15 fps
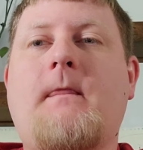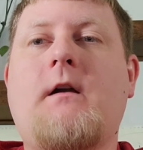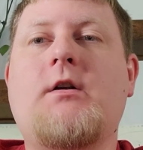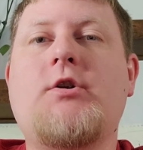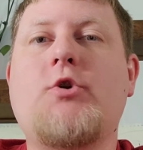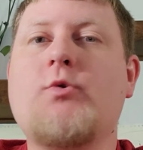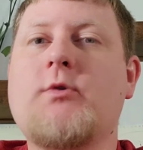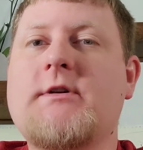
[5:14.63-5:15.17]

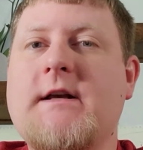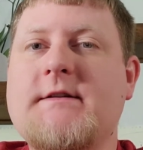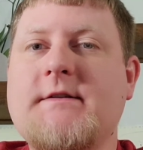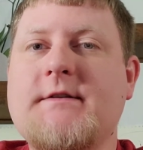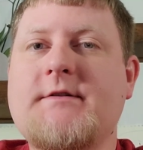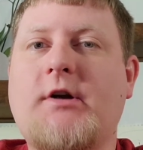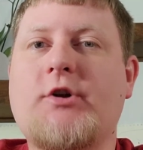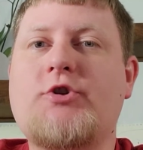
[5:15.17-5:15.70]
Newer
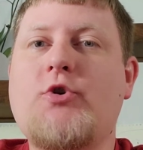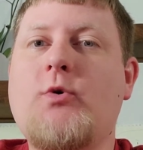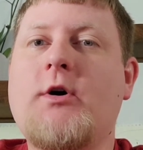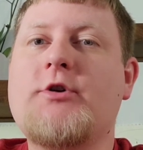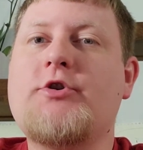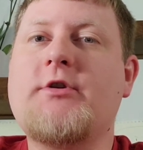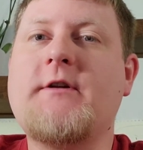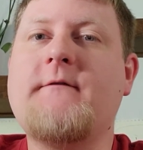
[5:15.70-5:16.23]
Teslas are
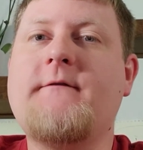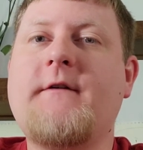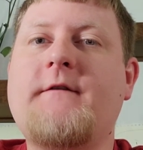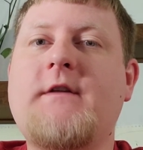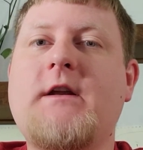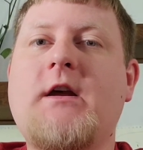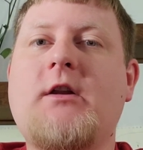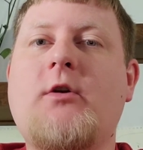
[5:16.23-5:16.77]

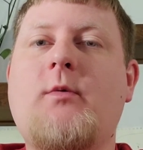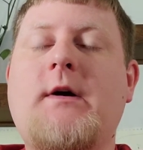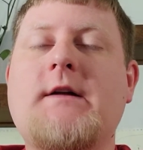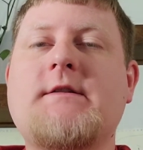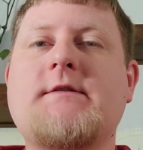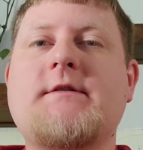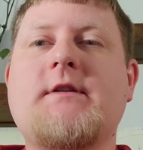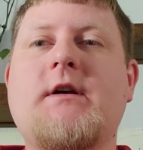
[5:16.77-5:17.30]
250
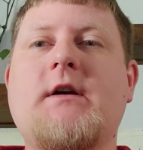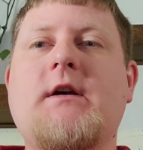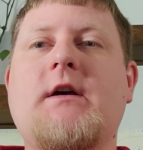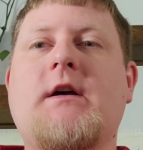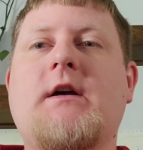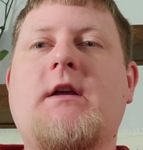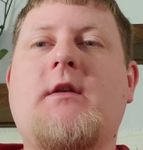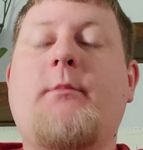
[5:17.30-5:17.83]
kilowatts.
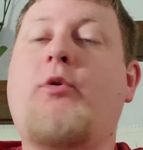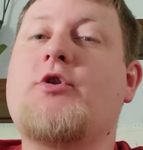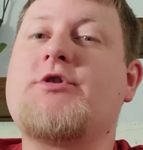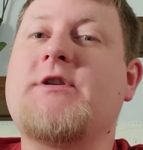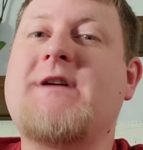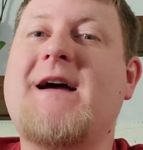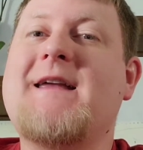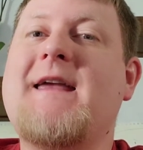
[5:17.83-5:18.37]
The
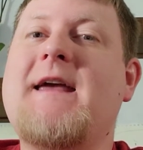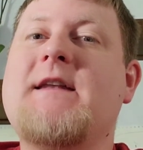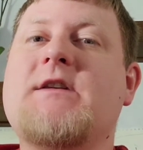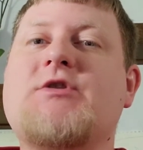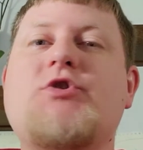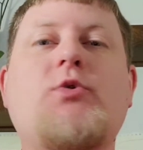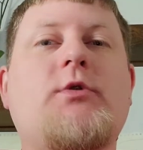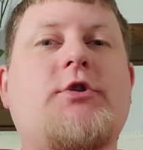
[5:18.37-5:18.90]
Porsche Taycan
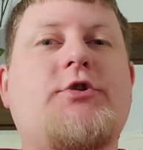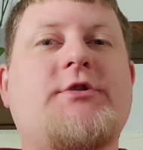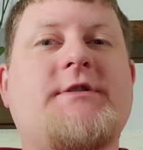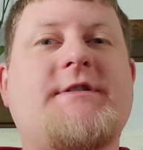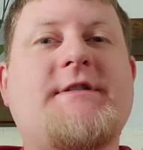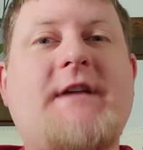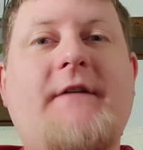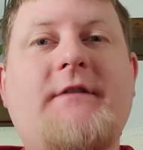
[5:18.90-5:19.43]
is
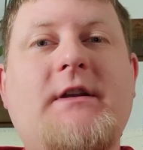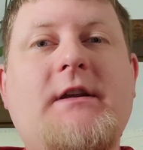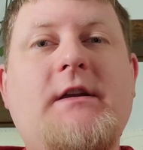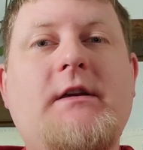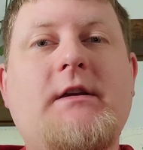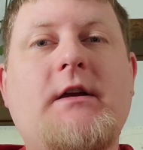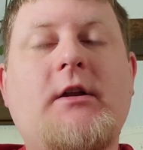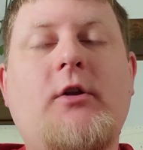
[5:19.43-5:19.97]

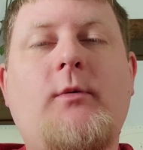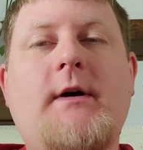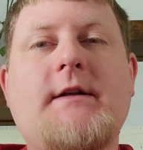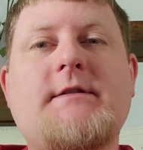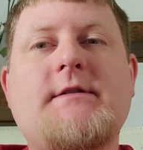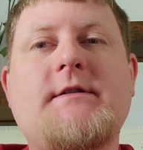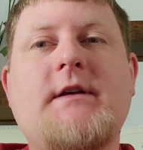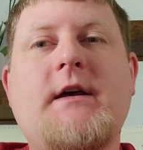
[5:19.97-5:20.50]
270
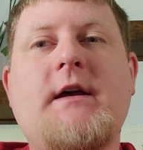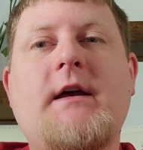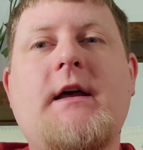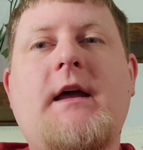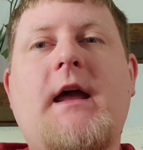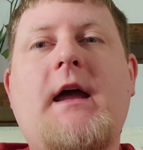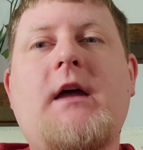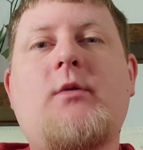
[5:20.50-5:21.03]
kilowatts.
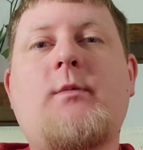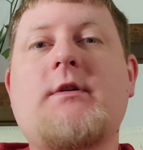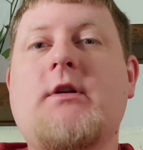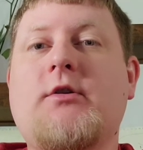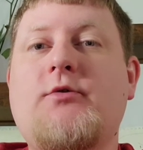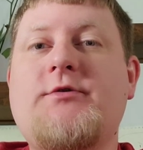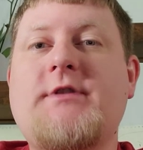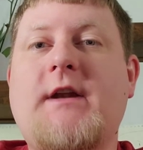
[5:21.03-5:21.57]
And when the
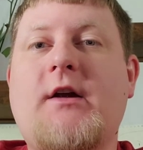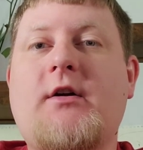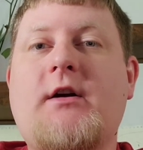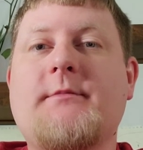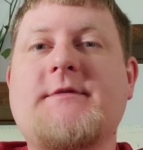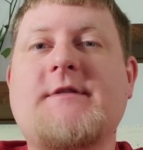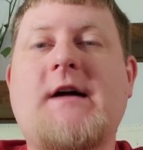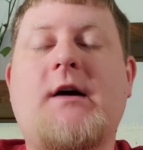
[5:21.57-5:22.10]
Lucid Air
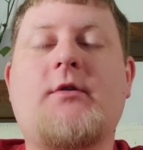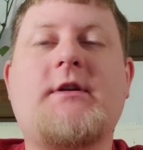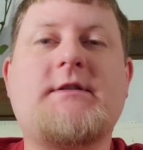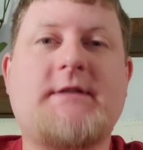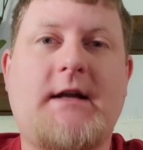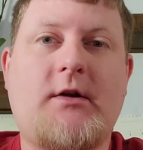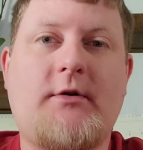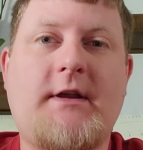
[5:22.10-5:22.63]
comes out,
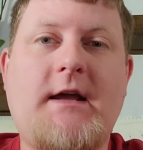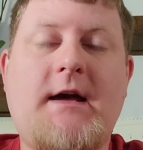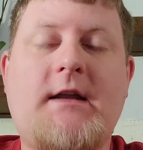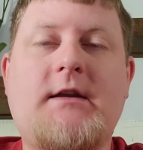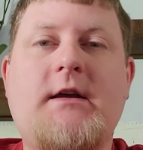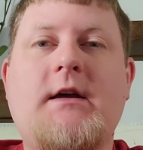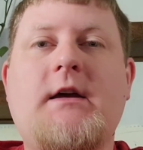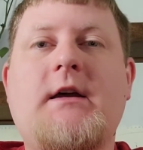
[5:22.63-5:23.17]
it's not out
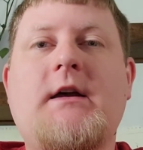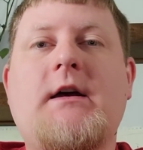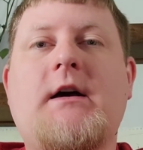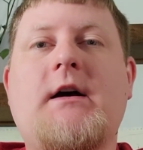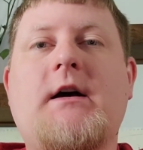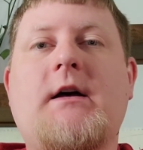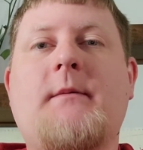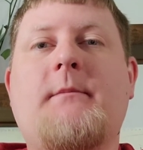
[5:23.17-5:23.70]
yet,
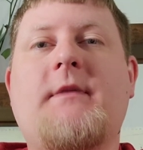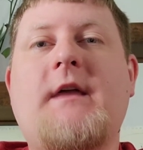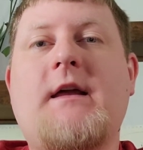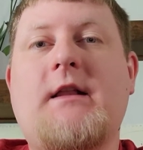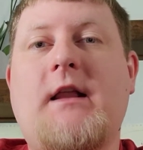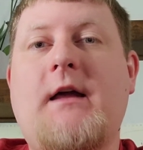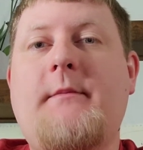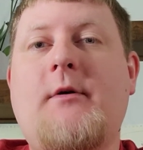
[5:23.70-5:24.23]
they
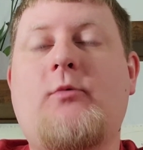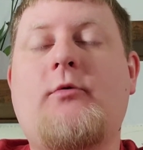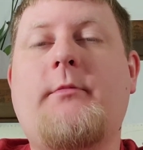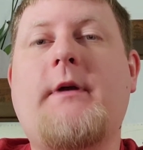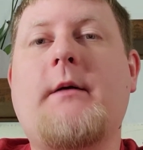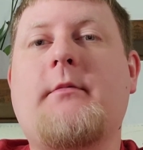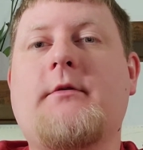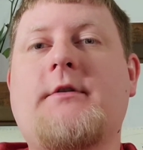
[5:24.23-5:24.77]
claim it will
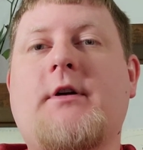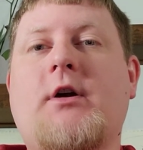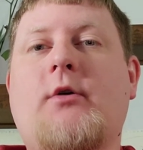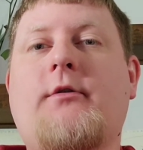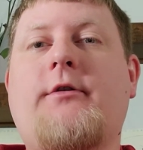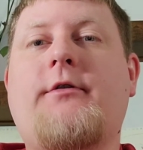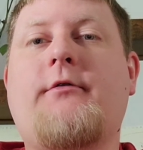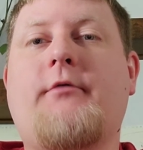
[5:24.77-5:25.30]
be able to
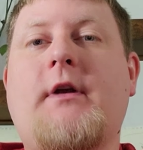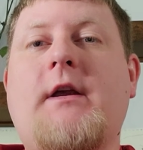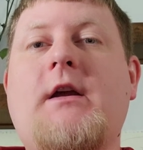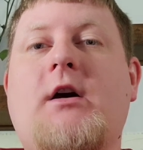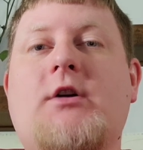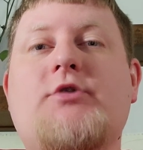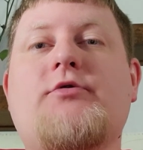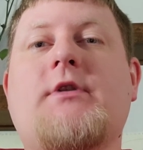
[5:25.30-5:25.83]
go
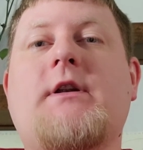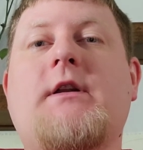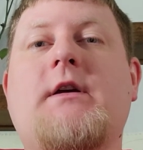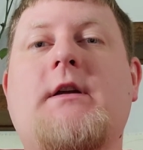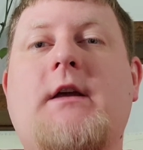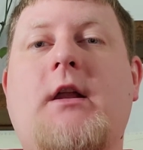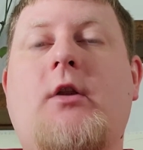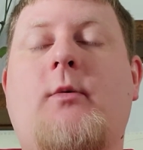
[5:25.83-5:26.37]
300
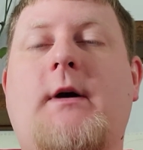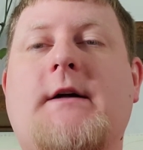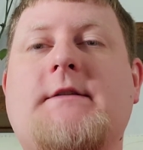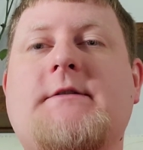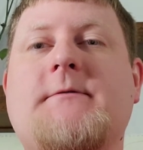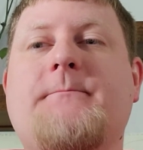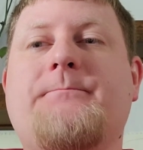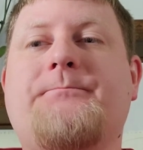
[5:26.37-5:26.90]
kilowatts,